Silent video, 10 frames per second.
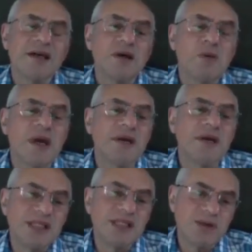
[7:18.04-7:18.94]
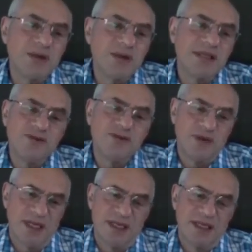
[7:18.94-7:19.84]
when I'm installing
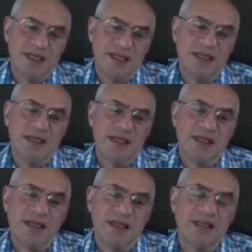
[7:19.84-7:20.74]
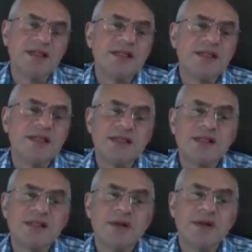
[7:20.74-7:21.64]
software. And this is
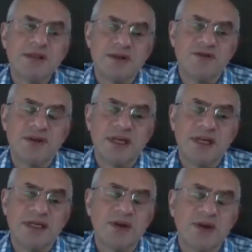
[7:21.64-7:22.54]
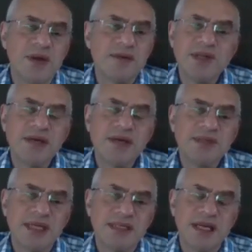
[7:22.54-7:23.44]
installing software. So when I'm
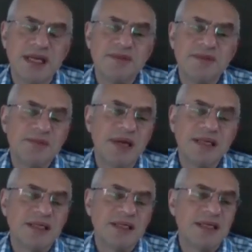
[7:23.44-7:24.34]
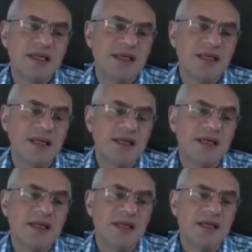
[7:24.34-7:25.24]
typesetting, I'm expecting,
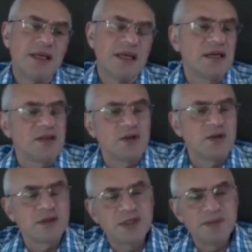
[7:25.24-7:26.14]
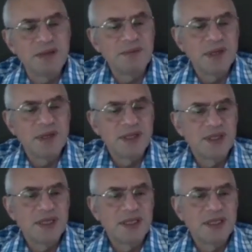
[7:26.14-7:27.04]
you've got to remember
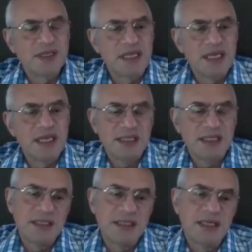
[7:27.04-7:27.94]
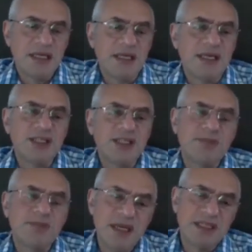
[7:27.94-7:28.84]
that Git is a
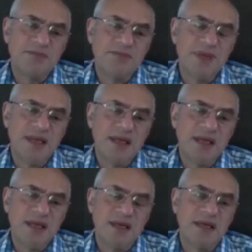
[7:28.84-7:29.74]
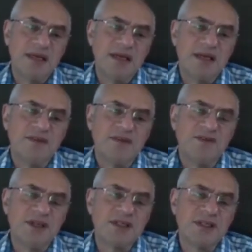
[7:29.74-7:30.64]
peer-to-peer
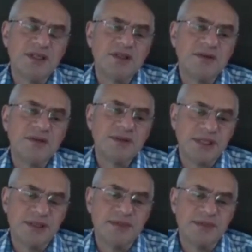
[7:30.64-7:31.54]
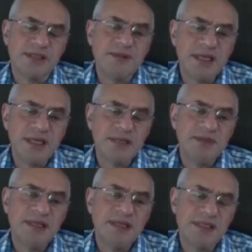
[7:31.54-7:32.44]
version control system. It's a
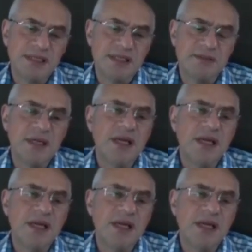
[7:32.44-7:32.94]
peer-to-peer -peer system.